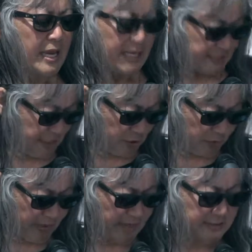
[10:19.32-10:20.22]
Since
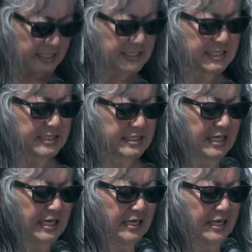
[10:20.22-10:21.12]

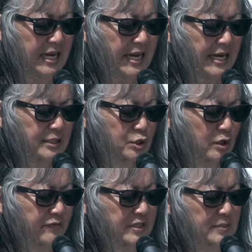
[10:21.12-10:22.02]
2016, he has
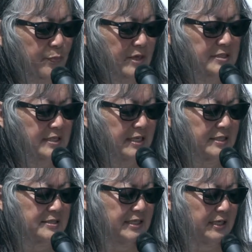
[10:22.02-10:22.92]
served as president
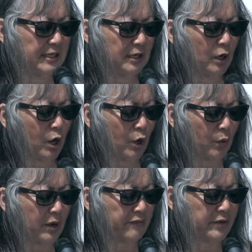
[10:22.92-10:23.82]
and CEO
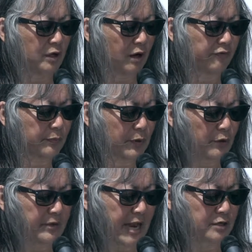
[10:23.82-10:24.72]
of the Go for
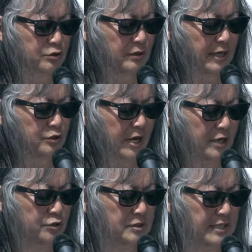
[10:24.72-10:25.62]
Broke National
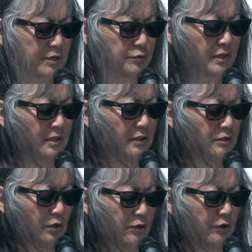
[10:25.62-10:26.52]
Education Center in Little
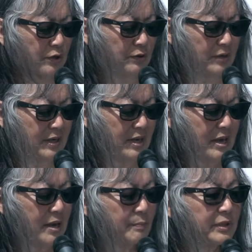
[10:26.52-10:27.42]
Tokyo.
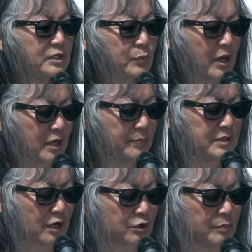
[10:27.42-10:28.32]
Please welcome
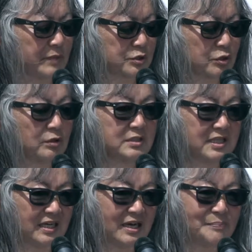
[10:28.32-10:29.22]
Dr. Mitchell
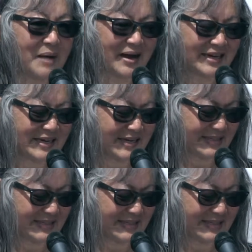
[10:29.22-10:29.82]
T. Maki.